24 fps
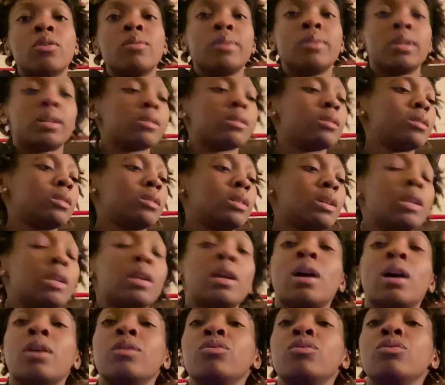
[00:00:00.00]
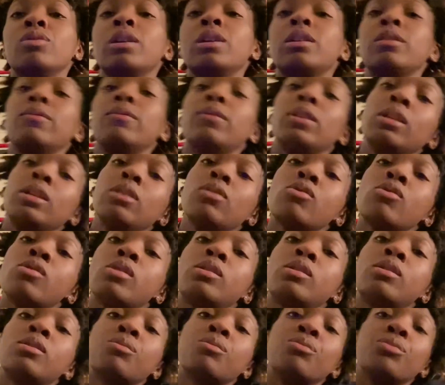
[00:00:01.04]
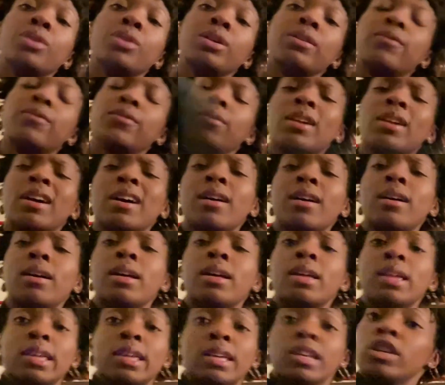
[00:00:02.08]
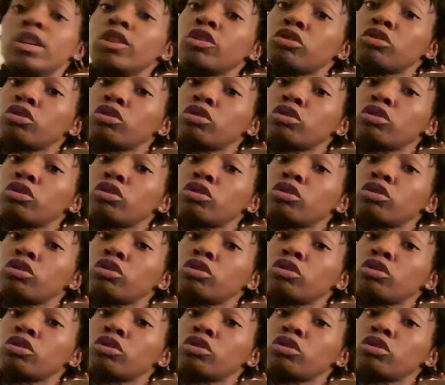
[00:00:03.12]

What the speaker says: Because then I'll do another video on them. But if not, it's